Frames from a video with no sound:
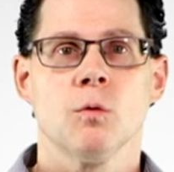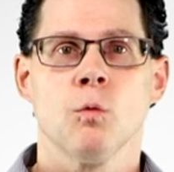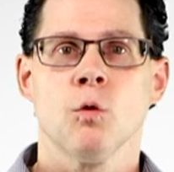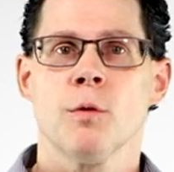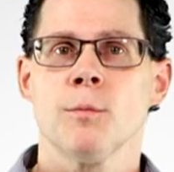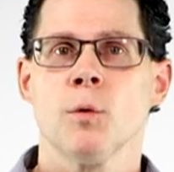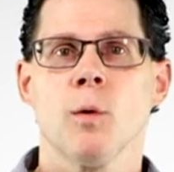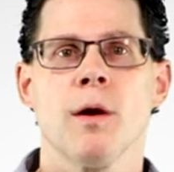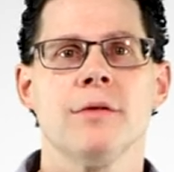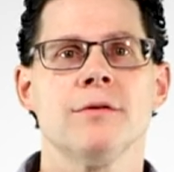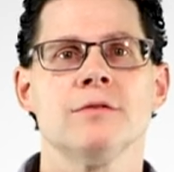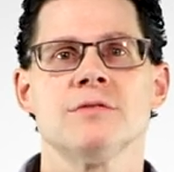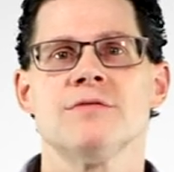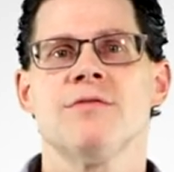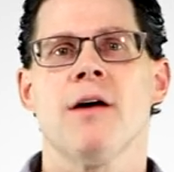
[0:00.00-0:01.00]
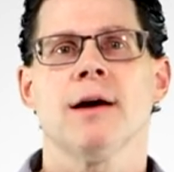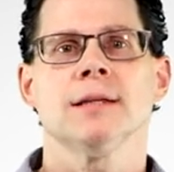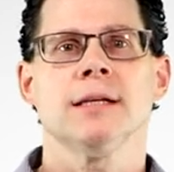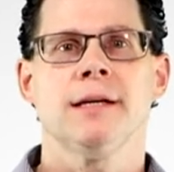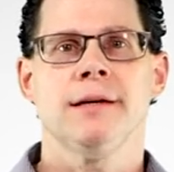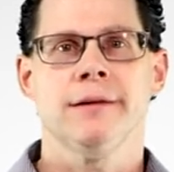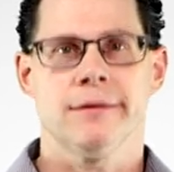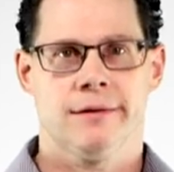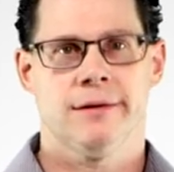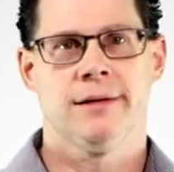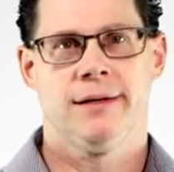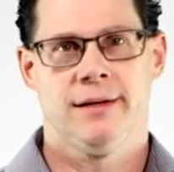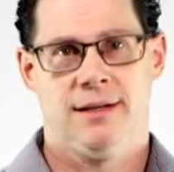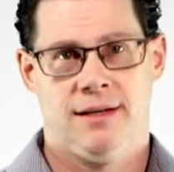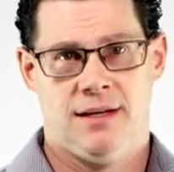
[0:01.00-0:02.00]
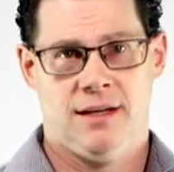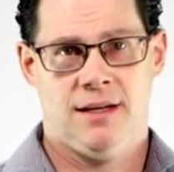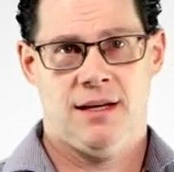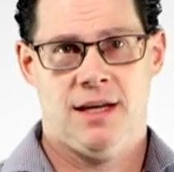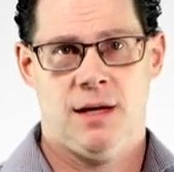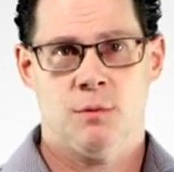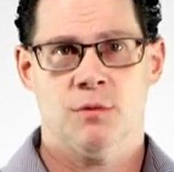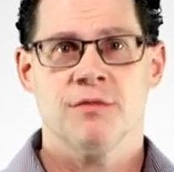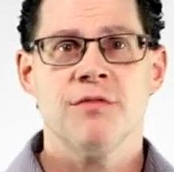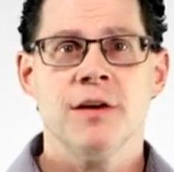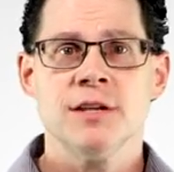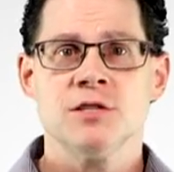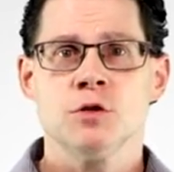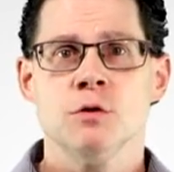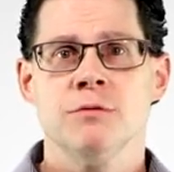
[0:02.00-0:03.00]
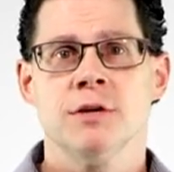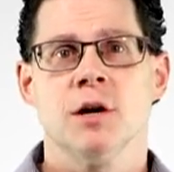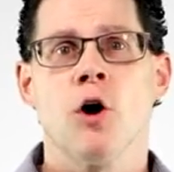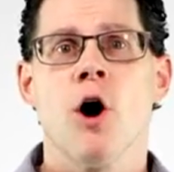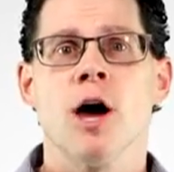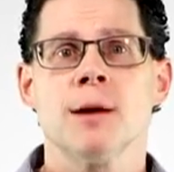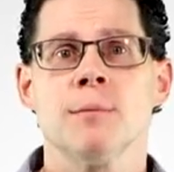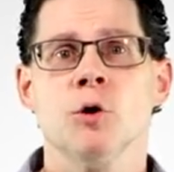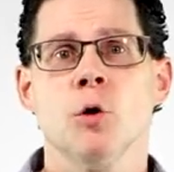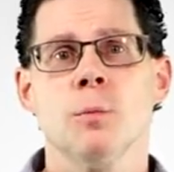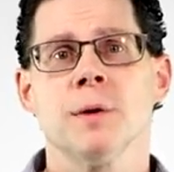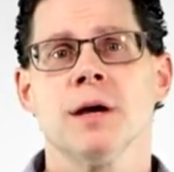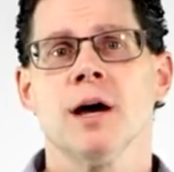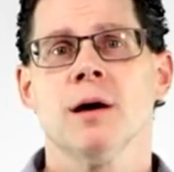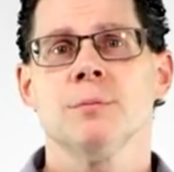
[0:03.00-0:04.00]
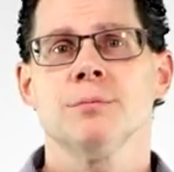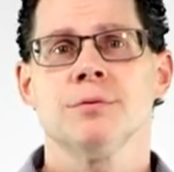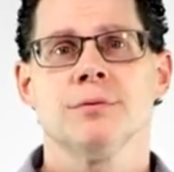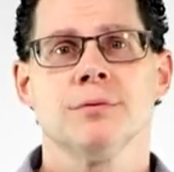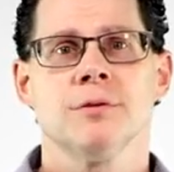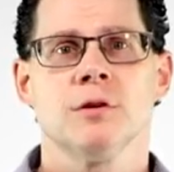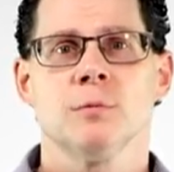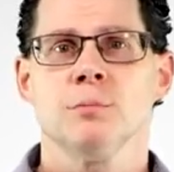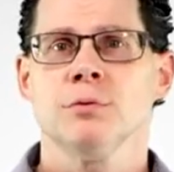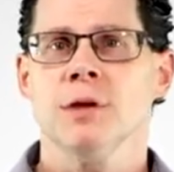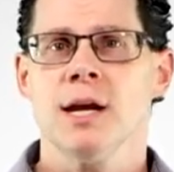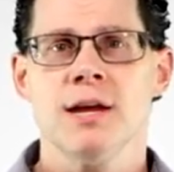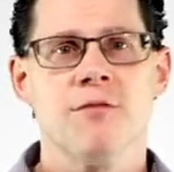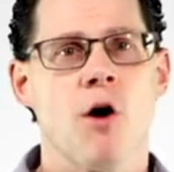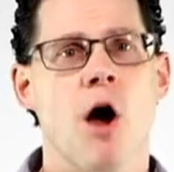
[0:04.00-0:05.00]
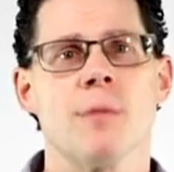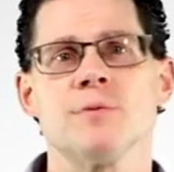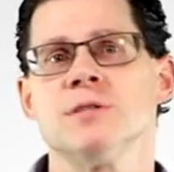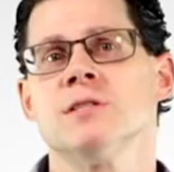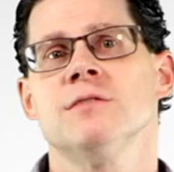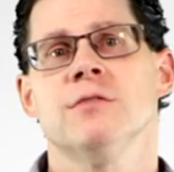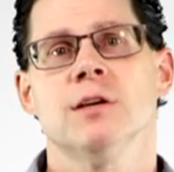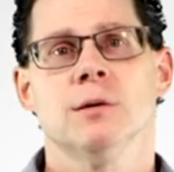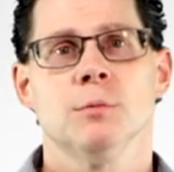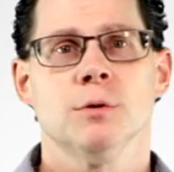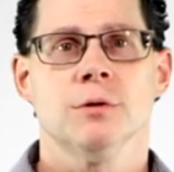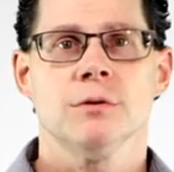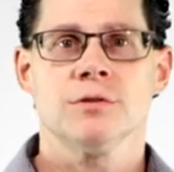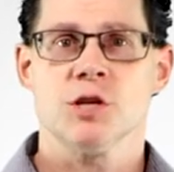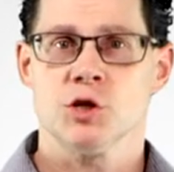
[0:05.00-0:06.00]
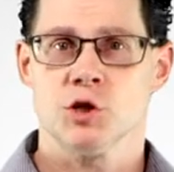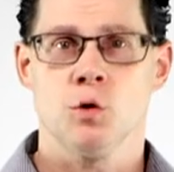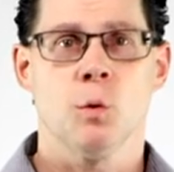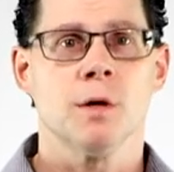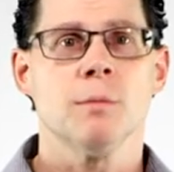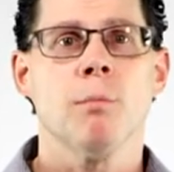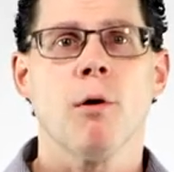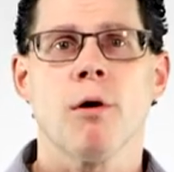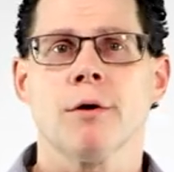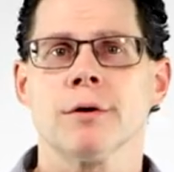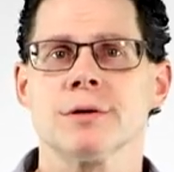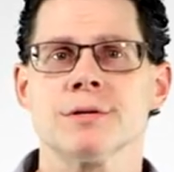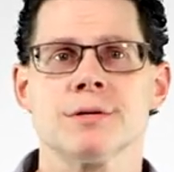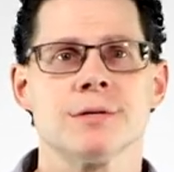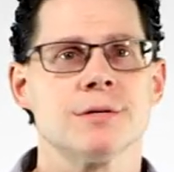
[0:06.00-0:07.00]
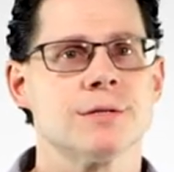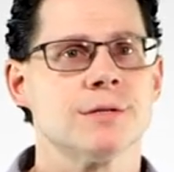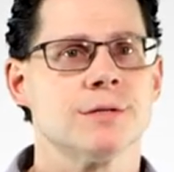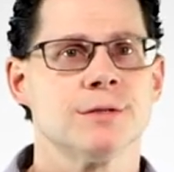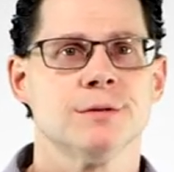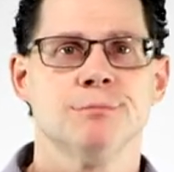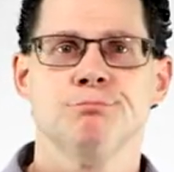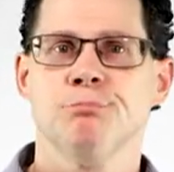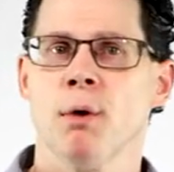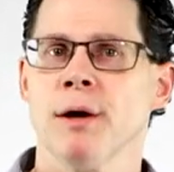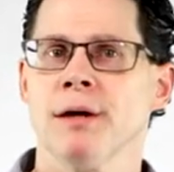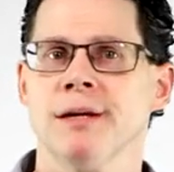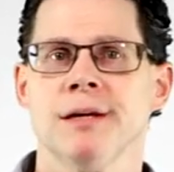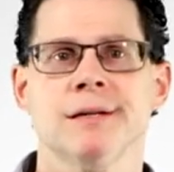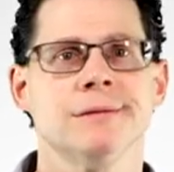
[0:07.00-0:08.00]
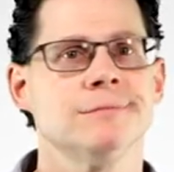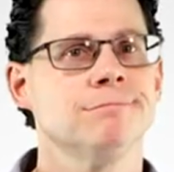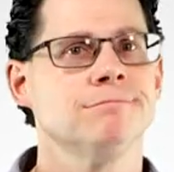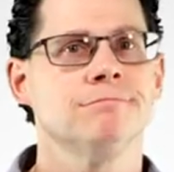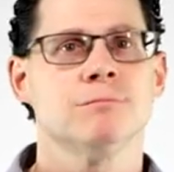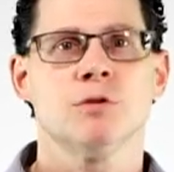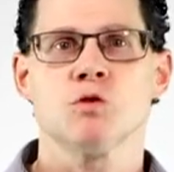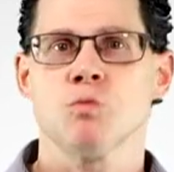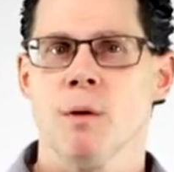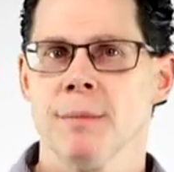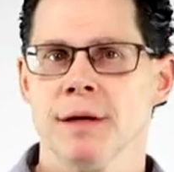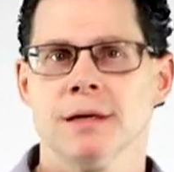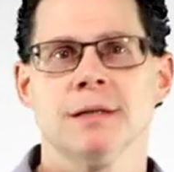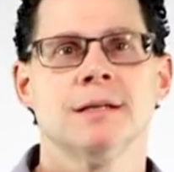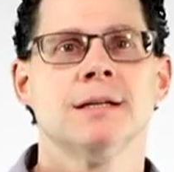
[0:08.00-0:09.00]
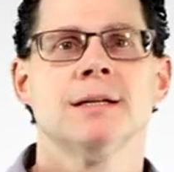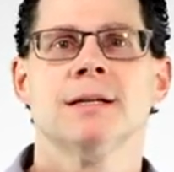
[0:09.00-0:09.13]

warmer weather is finally here. And with phase two of the economy opening up, there are plenty of options available, such as going to parks, biking, swimming.